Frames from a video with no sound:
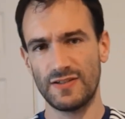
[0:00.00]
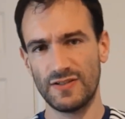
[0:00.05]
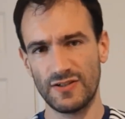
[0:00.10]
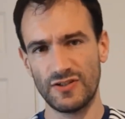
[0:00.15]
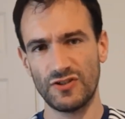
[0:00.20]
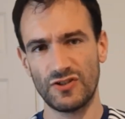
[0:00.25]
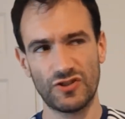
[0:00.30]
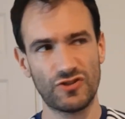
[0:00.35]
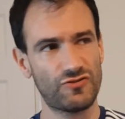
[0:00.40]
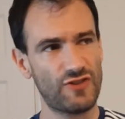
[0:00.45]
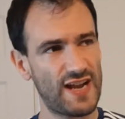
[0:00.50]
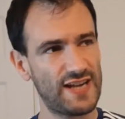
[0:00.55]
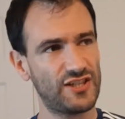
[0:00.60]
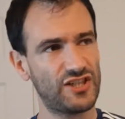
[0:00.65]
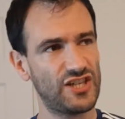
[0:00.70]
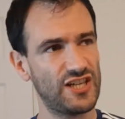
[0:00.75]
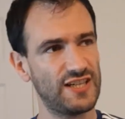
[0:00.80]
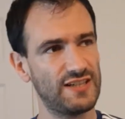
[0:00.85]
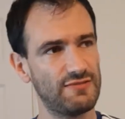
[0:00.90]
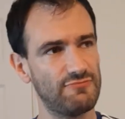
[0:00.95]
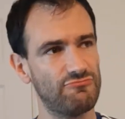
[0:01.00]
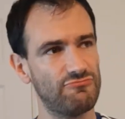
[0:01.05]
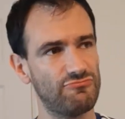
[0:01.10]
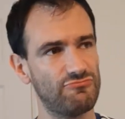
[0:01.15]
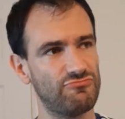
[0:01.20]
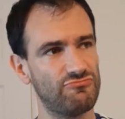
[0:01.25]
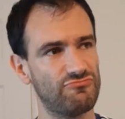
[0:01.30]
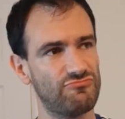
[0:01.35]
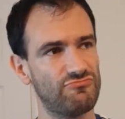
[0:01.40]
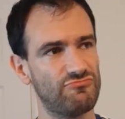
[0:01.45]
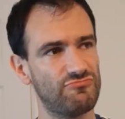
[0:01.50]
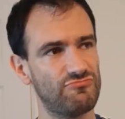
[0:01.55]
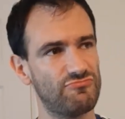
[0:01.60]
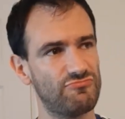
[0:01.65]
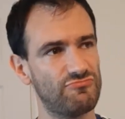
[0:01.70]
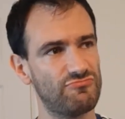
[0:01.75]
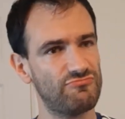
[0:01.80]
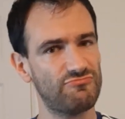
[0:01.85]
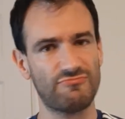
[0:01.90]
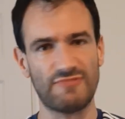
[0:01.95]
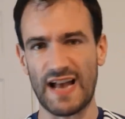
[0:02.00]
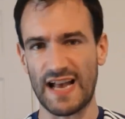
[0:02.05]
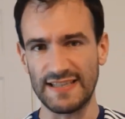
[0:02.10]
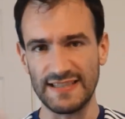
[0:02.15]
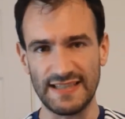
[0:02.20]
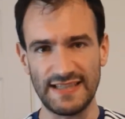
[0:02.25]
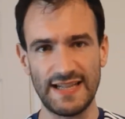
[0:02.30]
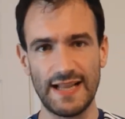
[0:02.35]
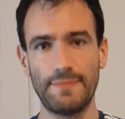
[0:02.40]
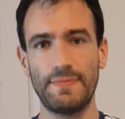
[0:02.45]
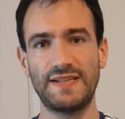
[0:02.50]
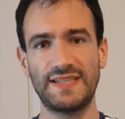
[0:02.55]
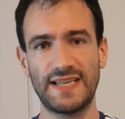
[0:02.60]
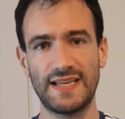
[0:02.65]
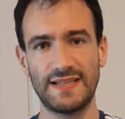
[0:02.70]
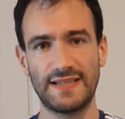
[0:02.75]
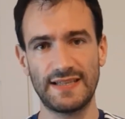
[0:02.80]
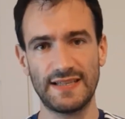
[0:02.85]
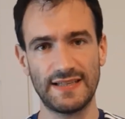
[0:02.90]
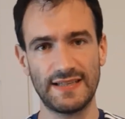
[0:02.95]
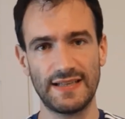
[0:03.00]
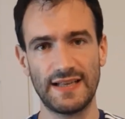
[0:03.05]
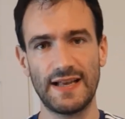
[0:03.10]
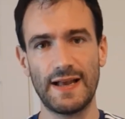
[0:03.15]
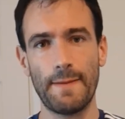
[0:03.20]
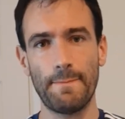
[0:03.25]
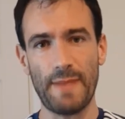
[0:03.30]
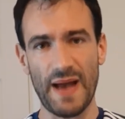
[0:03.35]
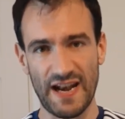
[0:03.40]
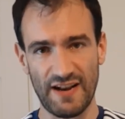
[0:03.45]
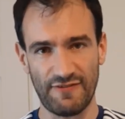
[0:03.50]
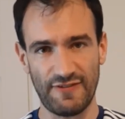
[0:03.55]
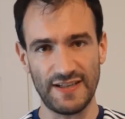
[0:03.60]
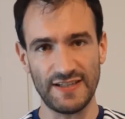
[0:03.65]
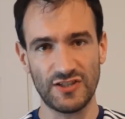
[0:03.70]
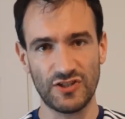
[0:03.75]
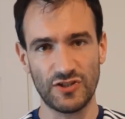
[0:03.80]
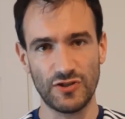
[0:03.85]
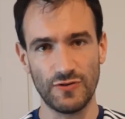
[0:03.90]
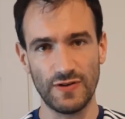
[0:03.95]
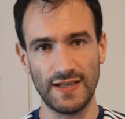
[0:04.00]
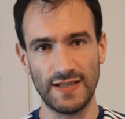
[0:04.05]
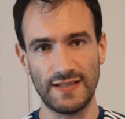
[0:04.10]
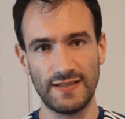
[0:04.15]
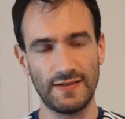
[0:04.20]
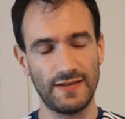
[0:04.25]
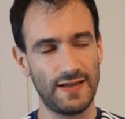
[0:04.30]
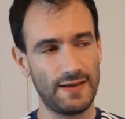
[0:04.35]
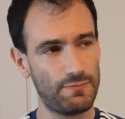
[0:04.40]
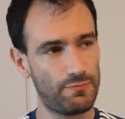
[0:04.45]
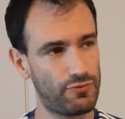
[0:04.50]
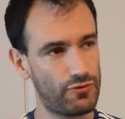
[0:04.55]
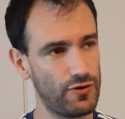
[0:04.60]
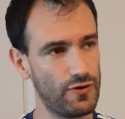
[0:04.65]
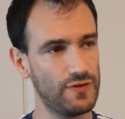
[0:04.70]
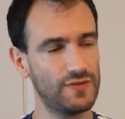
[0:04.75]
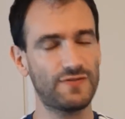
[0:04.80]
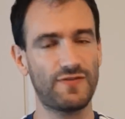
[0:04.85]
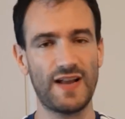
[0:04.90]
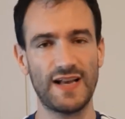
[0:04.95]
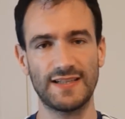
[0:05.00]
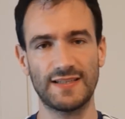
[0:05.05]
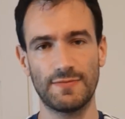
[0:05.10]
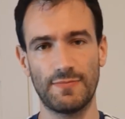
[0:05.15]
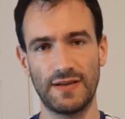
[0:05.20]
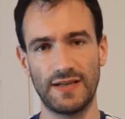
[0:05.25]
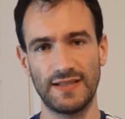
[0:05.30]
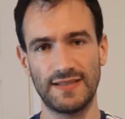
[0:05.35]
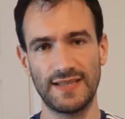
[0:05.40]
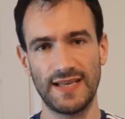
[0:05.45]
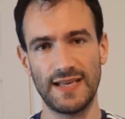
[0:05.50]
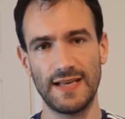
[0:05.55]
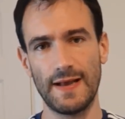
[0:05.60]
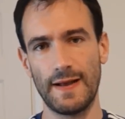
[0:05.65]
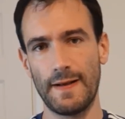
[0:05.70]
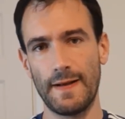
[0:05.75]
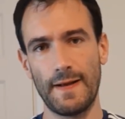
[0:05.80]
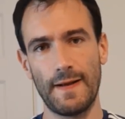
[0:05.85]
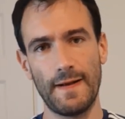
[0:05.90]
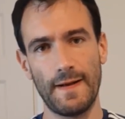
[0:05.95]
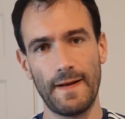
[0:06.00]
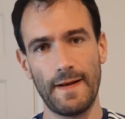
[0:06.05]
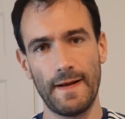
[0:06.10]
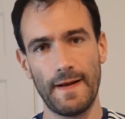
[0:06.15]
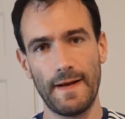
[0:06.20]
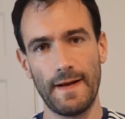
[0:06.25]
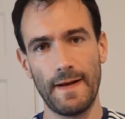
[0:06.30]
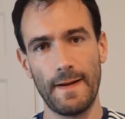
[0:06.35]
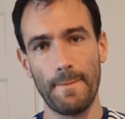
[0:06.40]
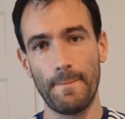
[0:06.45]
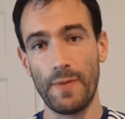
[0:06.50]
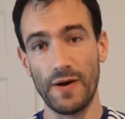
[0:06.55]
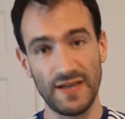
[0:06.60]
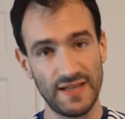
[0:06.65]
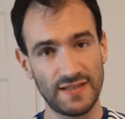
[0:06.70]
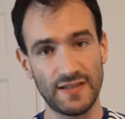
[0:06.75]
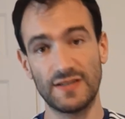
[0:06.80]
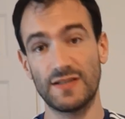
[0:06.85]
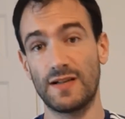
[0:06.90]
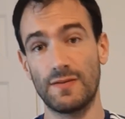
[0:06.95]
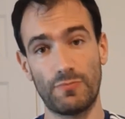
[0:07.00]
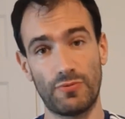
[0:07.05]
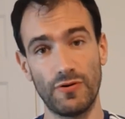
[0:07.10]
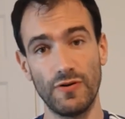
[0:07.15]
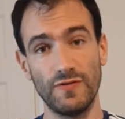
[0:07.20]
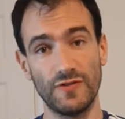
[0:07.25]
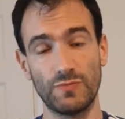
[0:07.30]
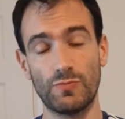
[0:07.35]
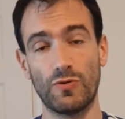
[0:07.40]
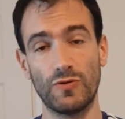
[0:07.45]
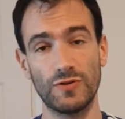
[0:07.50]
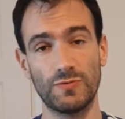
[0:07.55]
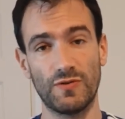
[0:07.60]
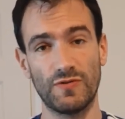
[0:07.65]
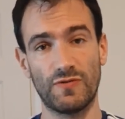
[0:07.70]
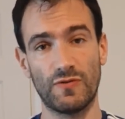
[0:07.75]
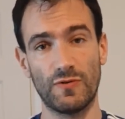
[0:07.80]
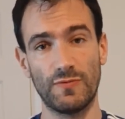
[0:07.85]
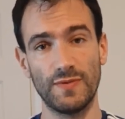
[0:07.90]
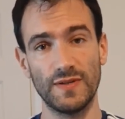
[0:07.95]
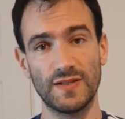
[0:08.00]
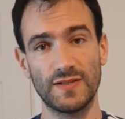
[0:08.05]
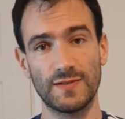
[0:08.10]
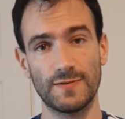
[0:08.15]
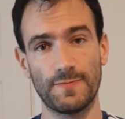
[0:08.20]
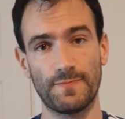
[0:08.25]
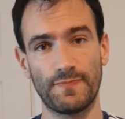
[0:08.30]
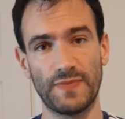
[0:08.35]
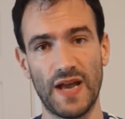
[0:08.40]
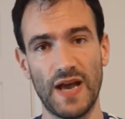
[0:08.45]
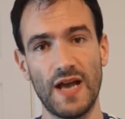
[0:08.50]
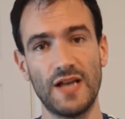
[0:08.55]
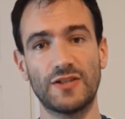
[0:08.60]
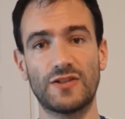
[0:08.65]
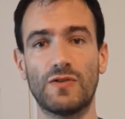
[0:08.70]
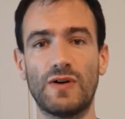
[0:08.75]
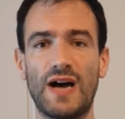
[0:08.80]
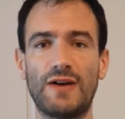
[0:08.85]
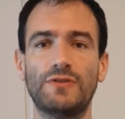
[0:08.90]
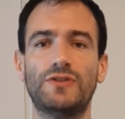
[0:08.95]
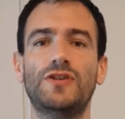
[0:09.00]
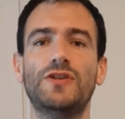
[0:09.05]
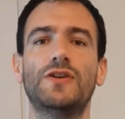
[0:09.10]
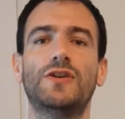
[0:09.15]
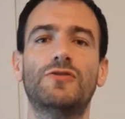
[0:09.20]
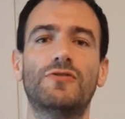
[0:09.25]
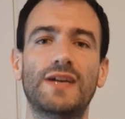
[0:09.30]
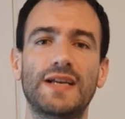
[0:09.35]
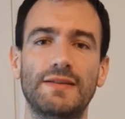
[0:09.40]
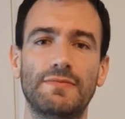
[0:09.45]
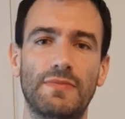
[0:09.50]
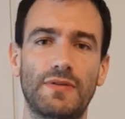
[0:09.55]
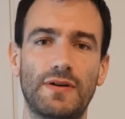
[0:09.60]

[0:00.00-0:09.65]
Stretching has limited benefits to it, improves flexibility, but it doesn't improve sports performance. So how do you agree?